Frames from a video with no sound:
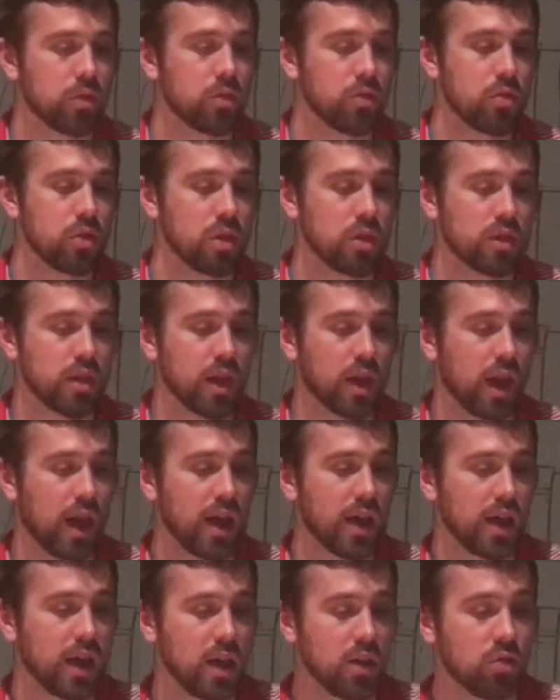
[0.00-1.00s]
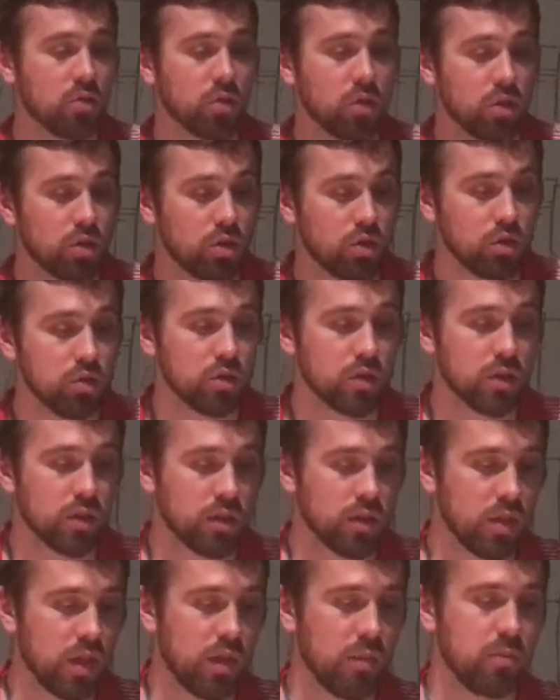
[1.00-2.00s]
You could say, I introduced
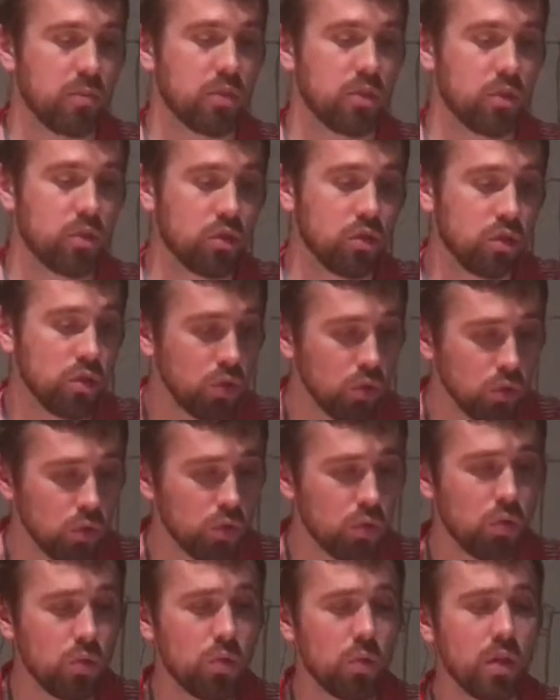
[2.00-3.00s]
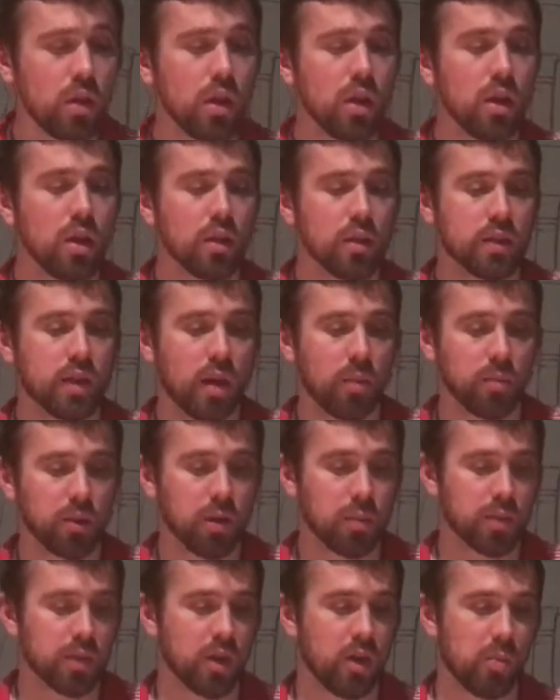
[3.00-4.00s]
them to
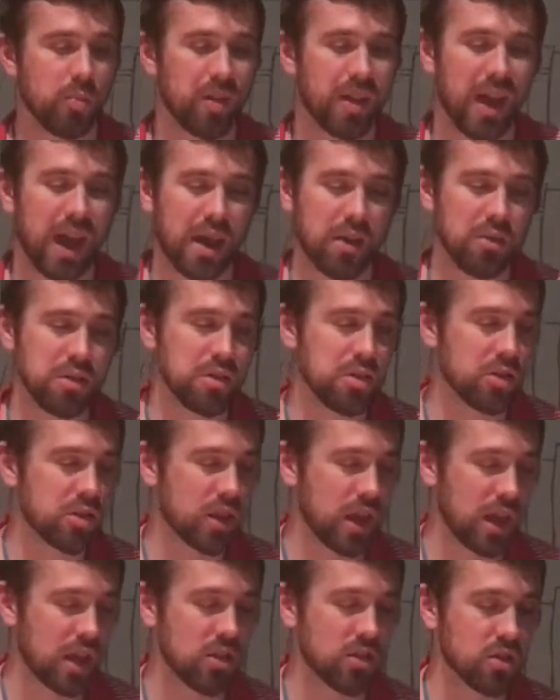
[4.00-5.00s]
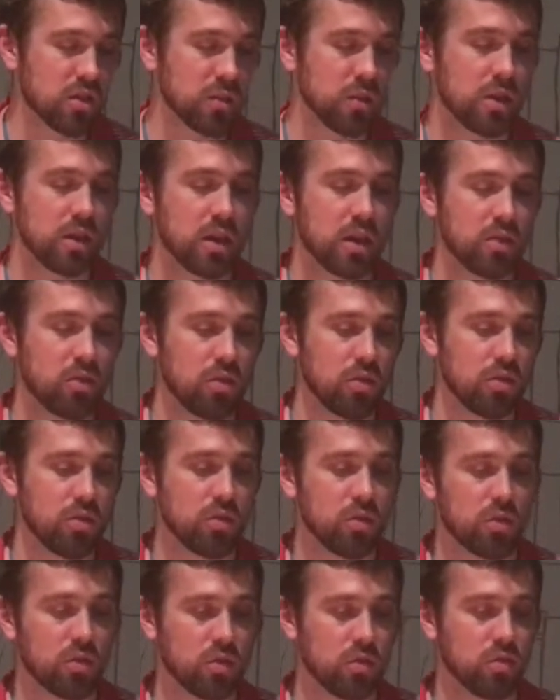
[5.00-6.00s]
Samgyeopsal, but I would change the word
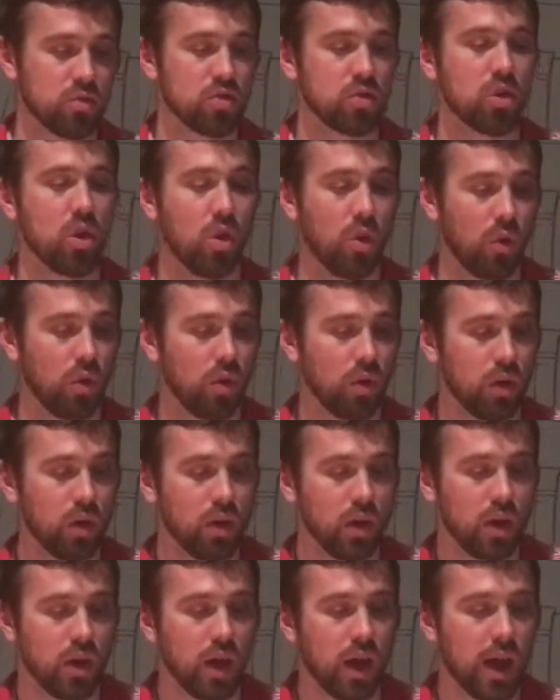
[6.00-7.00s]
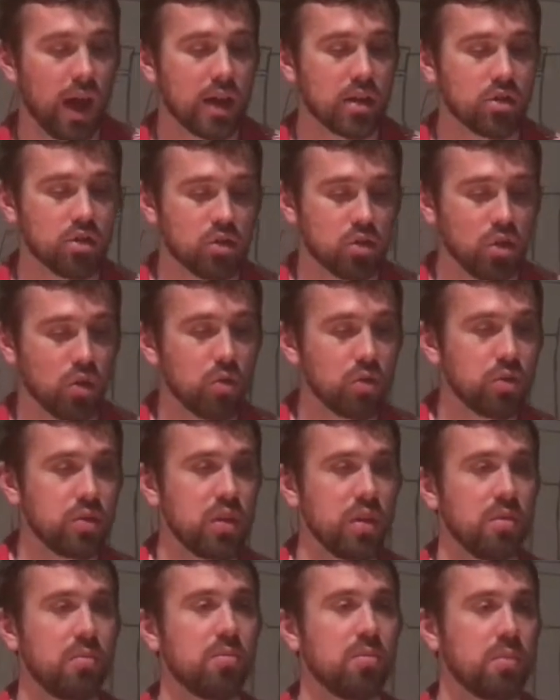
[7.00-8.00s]
introduced to show. I showed
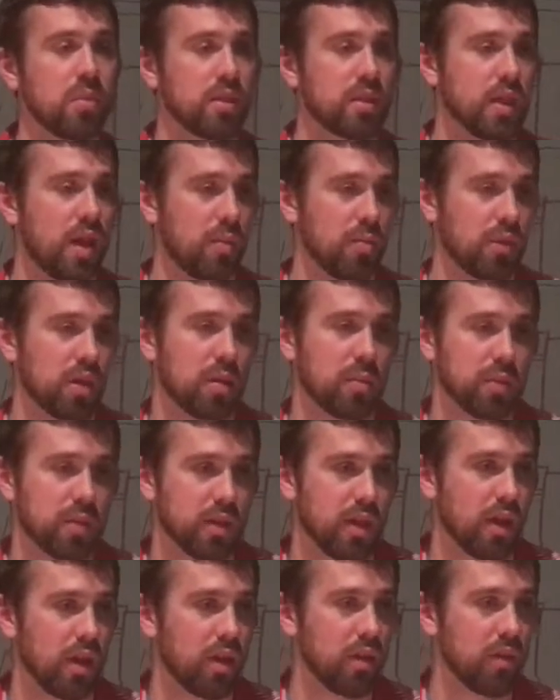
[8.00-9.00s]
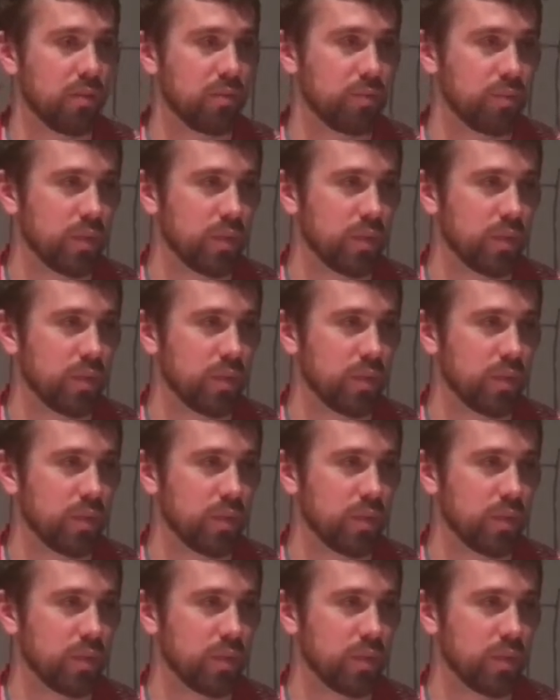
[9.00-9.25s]
them Samgyeopsal.